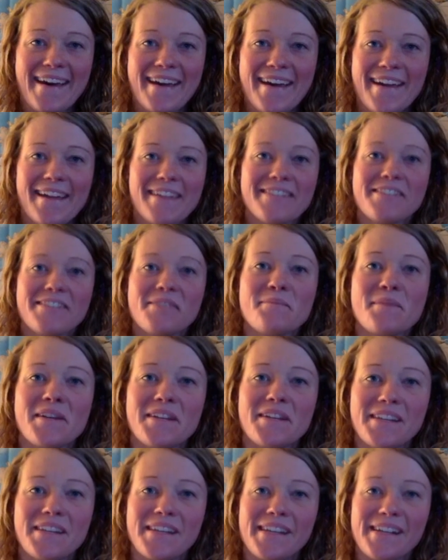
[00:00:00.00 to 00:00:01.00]
guys,
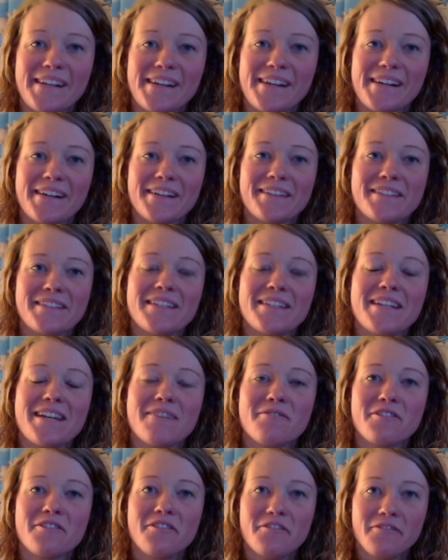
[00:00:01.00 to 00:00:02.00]
Amanda here,
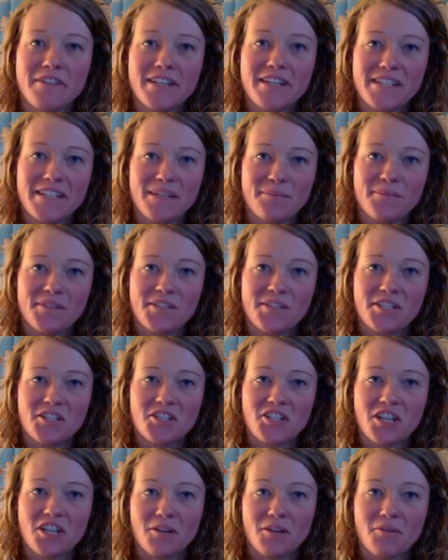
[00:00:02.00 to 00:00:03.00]
today with 3 tips to
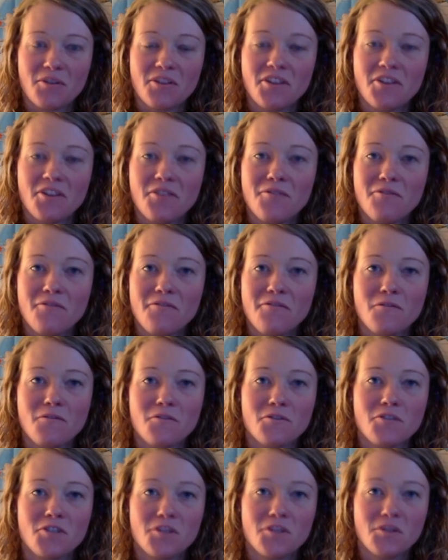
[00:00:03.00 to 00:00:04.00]
share with you
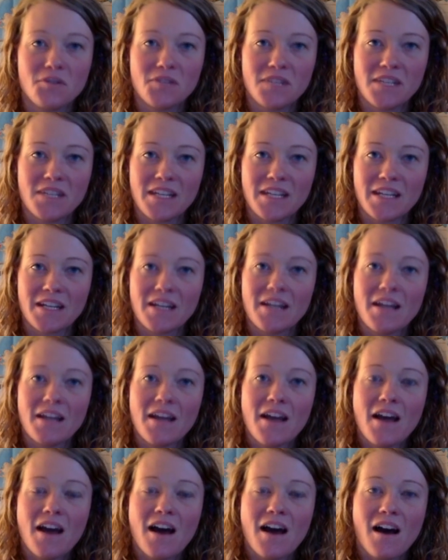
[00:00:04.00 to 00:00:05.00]
for choosing
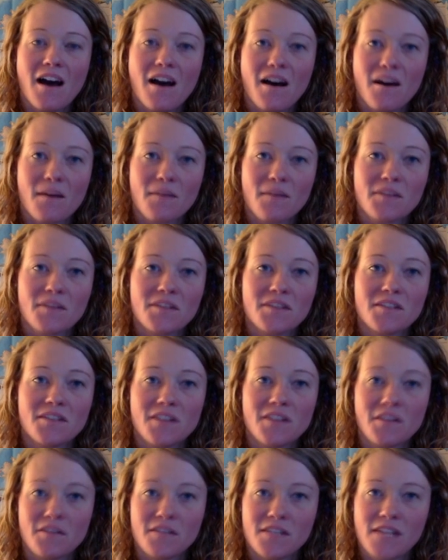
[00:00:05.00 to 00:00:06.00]

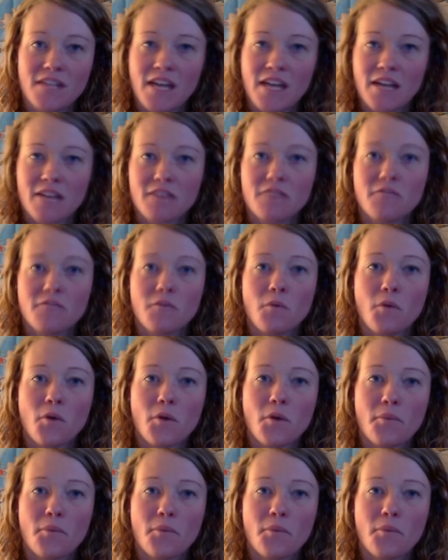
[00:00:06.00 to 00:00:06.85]
stuff sacks for